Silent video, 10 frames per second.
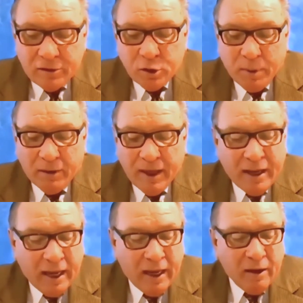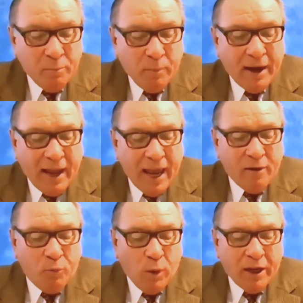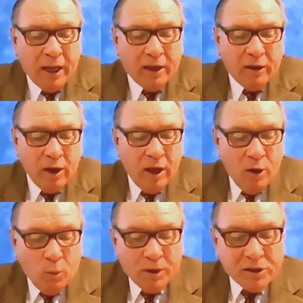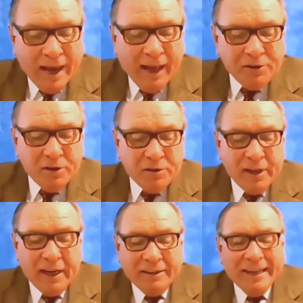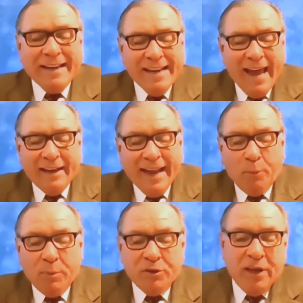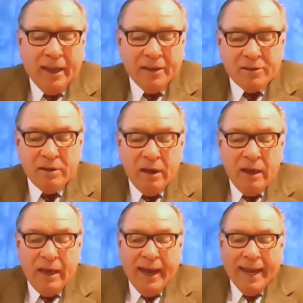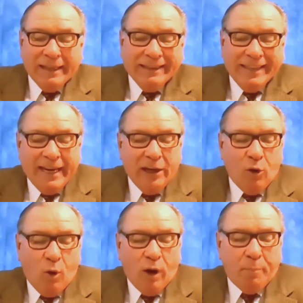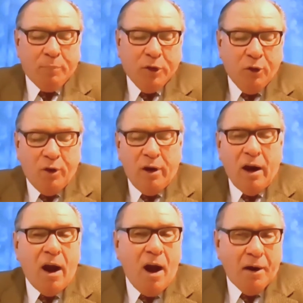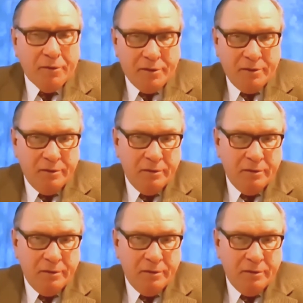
excuse me, that he might have what he was conscious that he did not now possess, a clean or a pure heart.